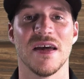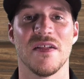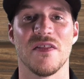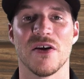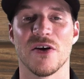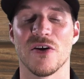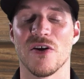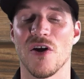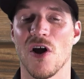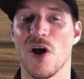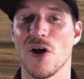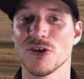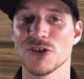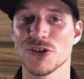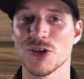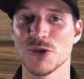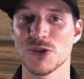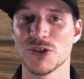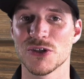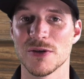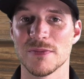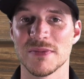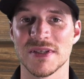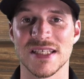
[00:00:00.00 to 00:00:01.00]
There are
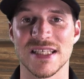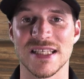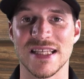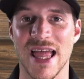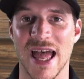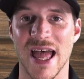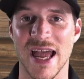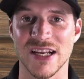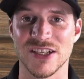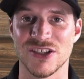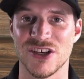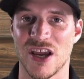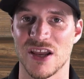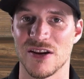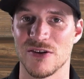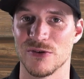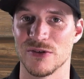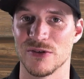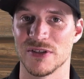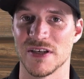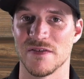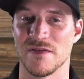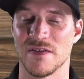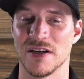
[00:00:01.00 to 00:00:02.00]
also some Slack
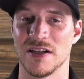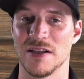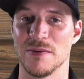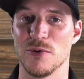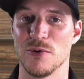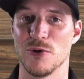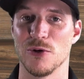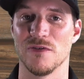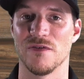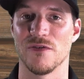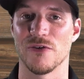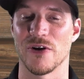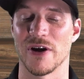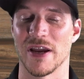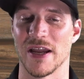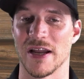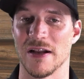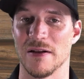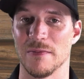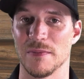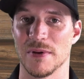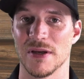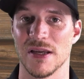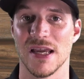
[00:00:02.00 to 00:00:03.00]
channels available for
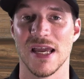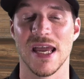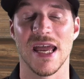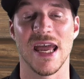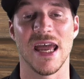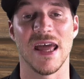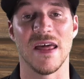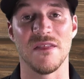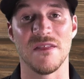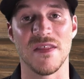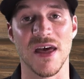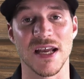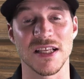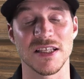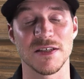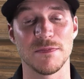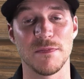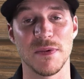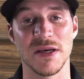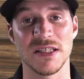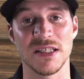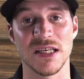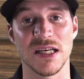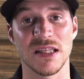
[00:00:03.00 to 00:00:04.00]
help. And that's
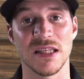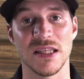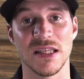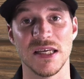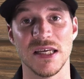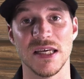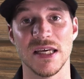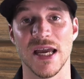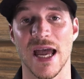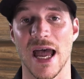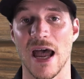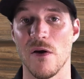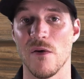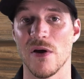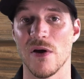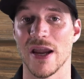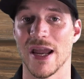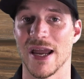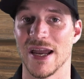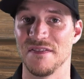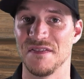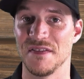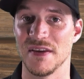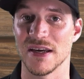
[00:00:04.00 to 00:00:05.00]
basically how
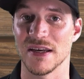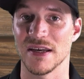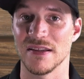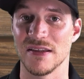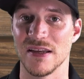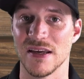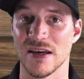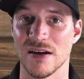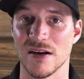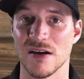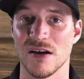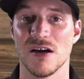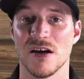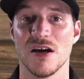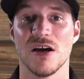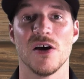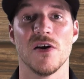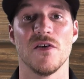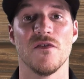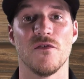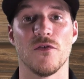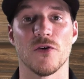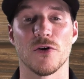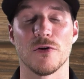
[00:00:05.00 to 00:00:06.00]
I had the idea
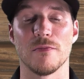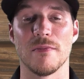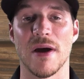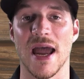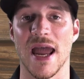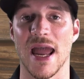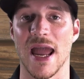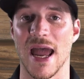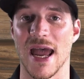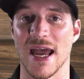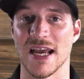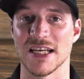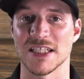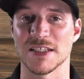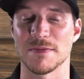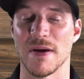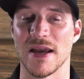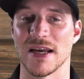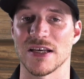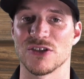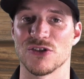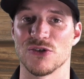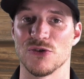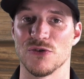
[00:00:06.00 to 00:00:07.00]
for my
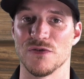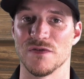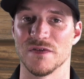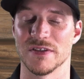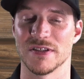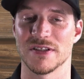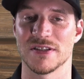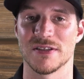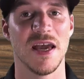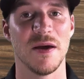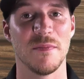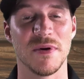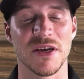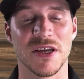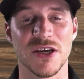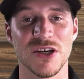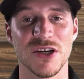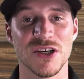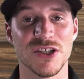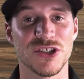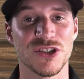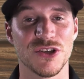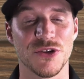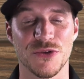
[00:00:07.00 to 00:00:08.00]
AskMax service.
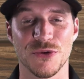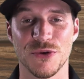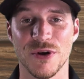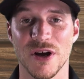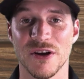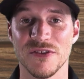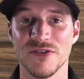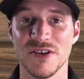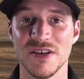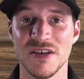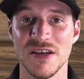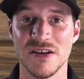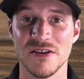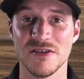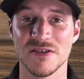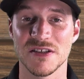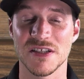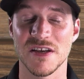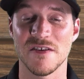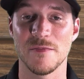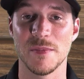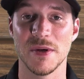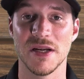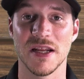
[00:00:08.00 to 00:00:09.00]
Because throughout the
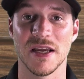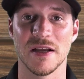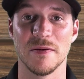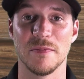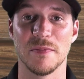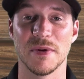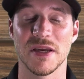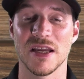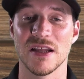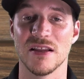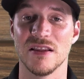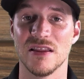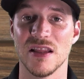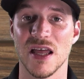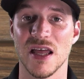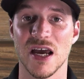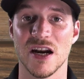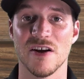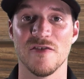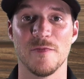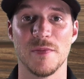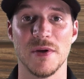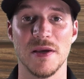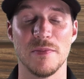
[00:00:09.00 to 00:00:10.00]
years, I've been helping a lot
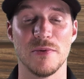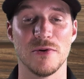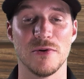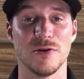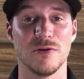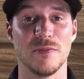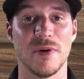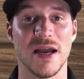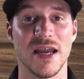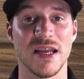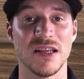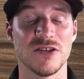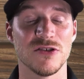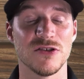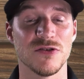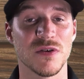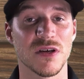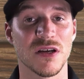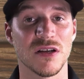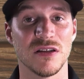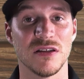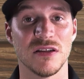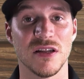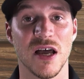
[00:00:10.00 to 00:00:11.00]
of people by
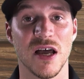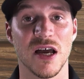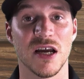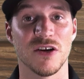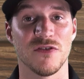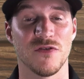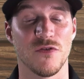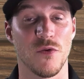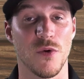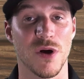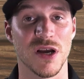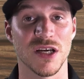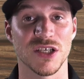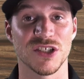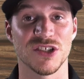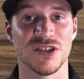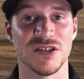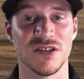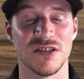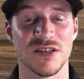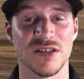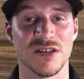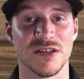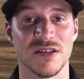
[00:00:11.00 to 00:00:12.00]
answering a lot of
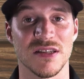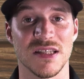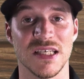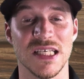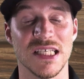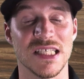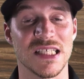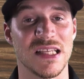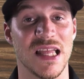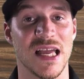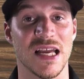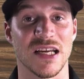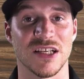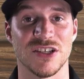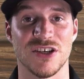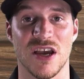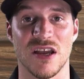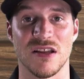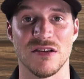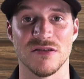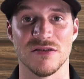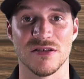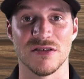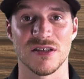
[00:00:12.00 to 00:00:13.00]
questions on these Slack
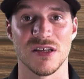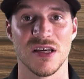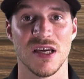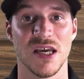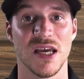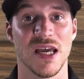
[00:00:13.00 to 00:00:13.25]
channels.